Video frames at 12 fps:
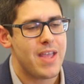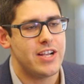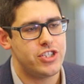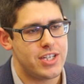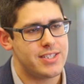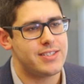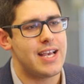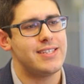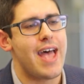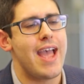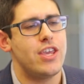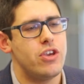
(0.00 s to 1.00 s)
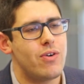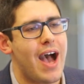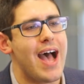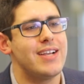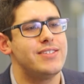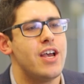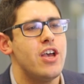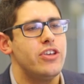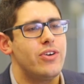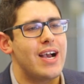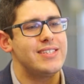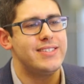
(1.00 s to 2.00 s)
And Jesus says, "Hey, you guys
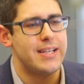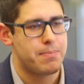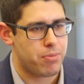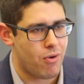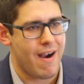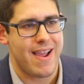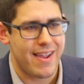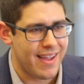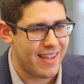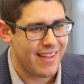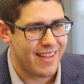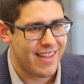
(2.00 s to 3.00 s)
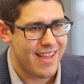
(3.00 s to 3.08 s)
need a break."